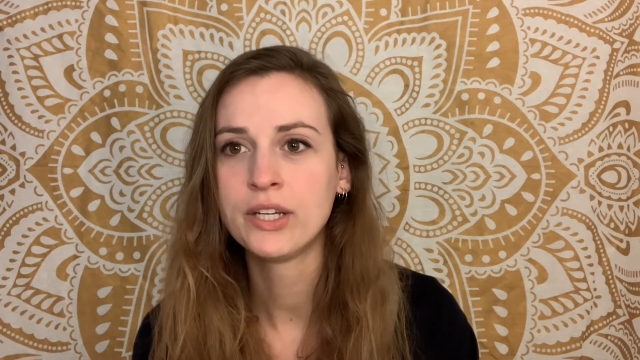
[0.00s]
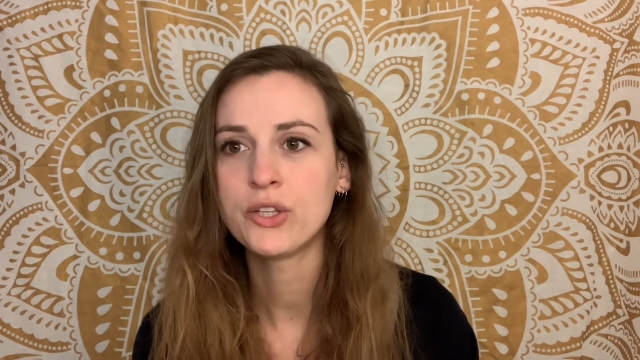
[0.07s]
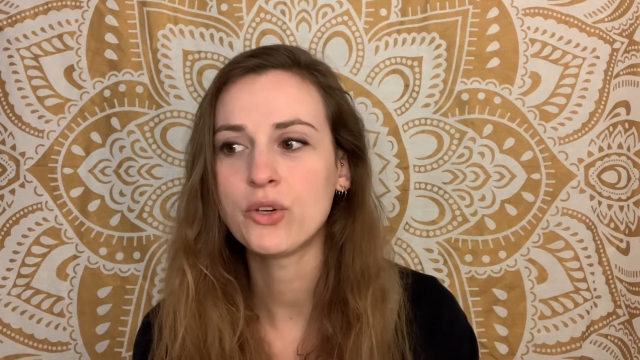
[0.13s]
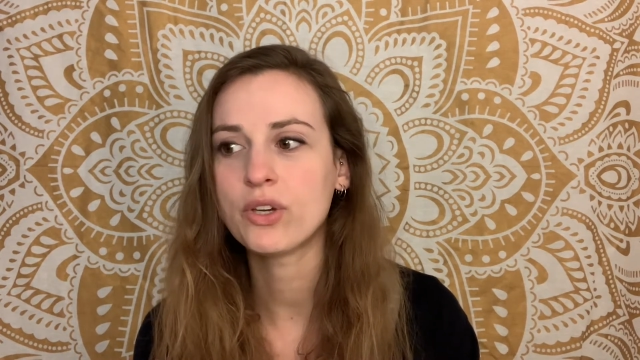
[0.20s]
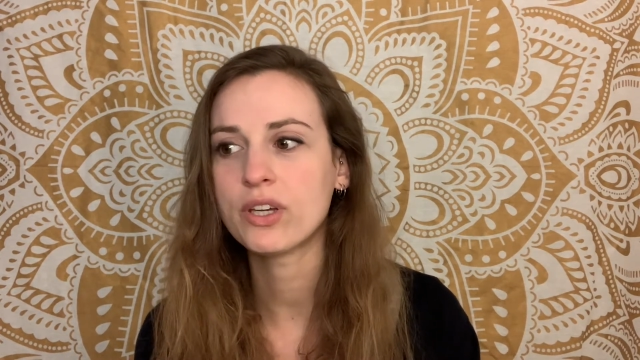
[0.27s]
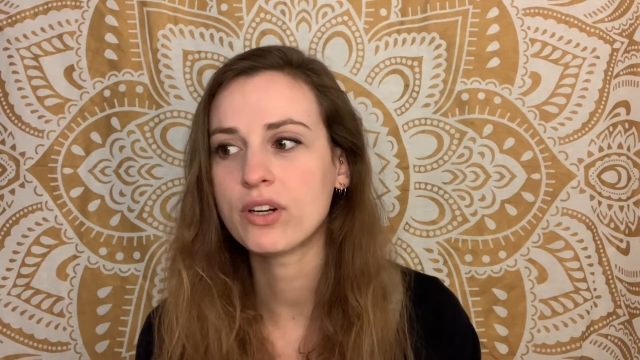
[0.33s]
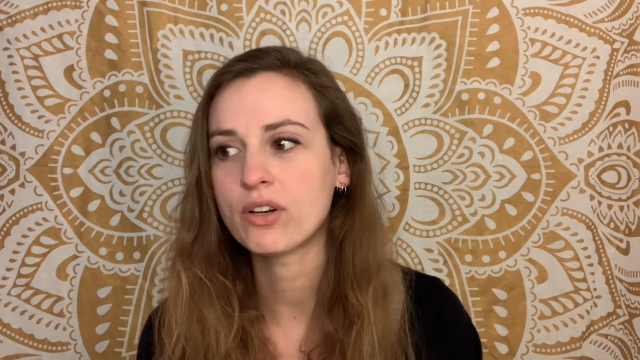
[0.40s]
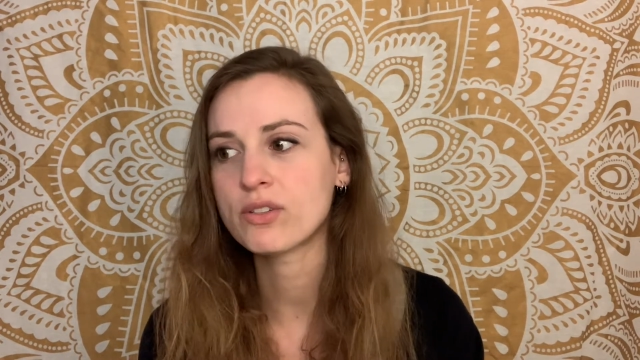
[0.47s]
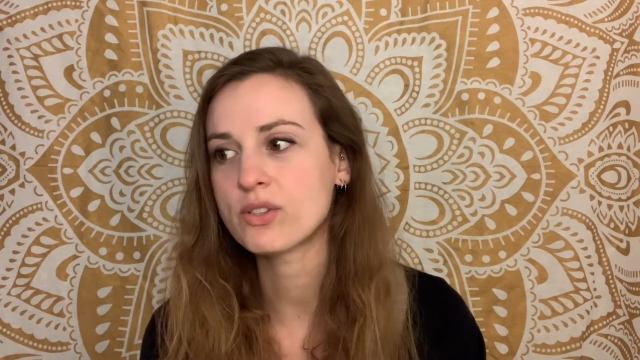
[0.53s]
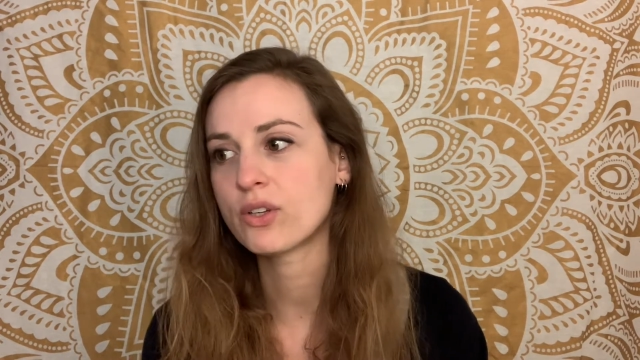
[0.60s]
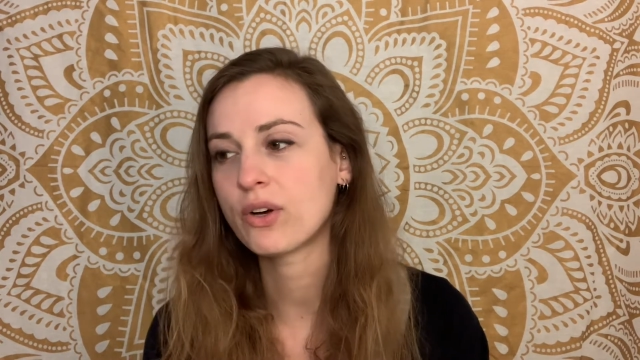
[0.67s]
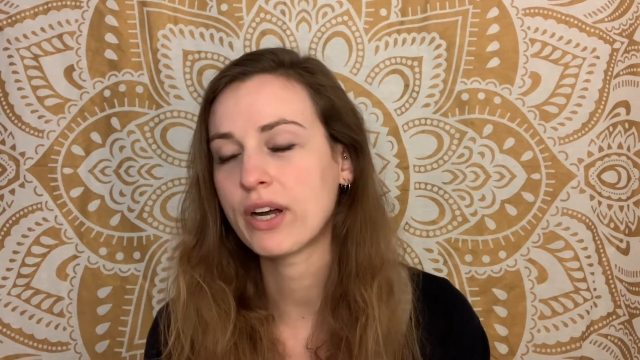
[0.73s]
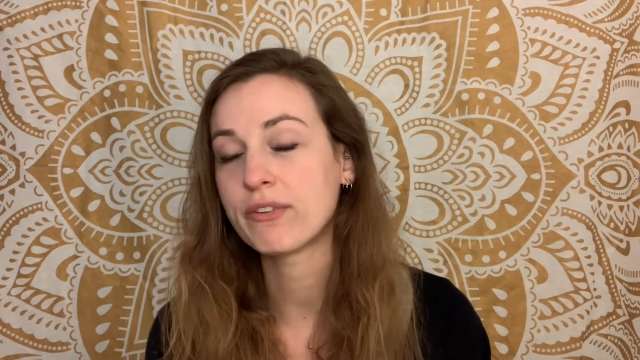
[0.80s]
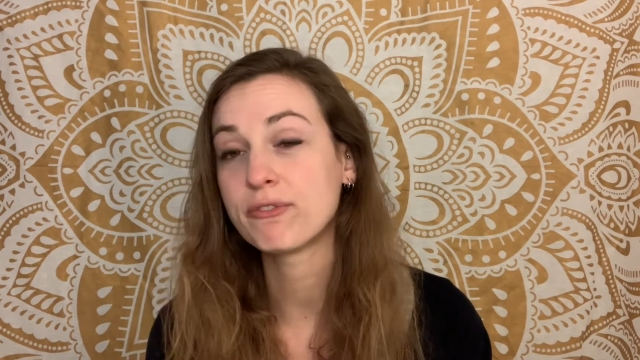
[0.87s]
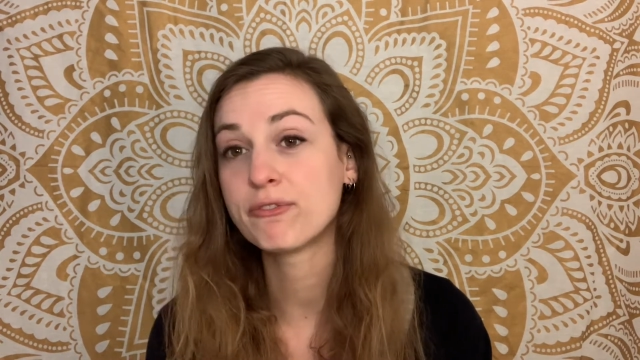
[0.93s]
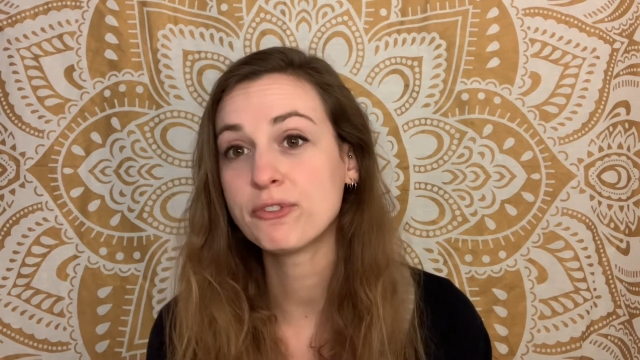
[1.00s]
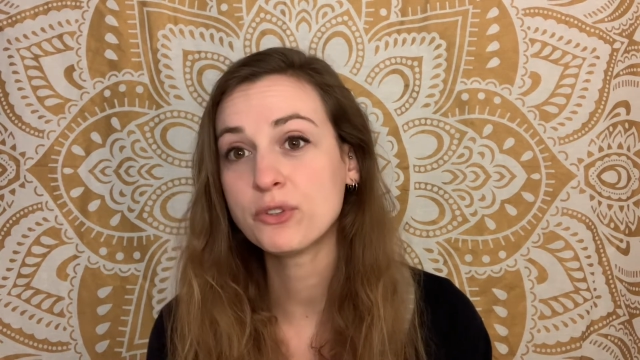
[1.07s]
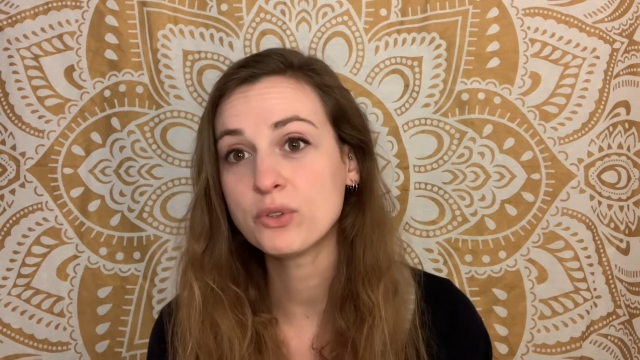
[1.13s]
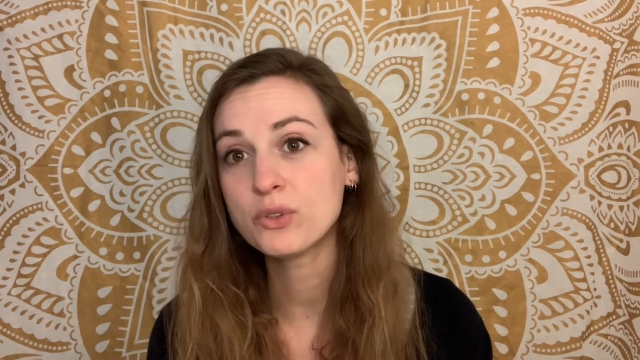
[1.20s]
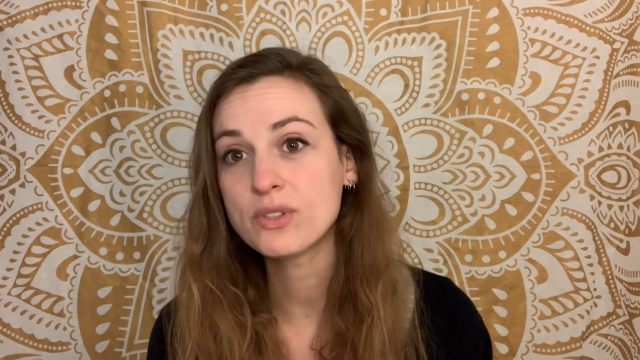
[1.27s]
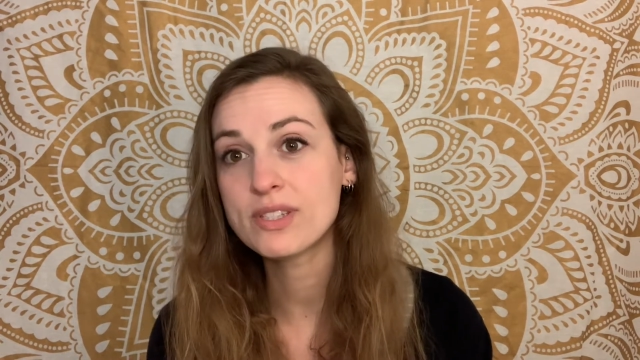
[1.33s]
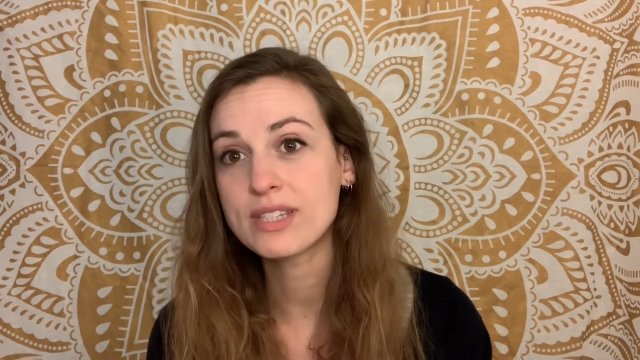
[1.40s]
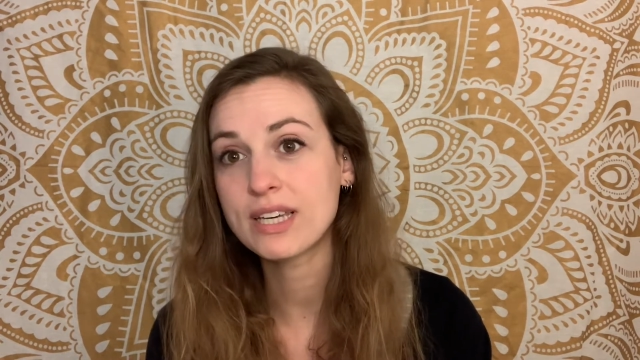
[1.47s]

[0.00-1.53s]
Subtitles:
You can also have foods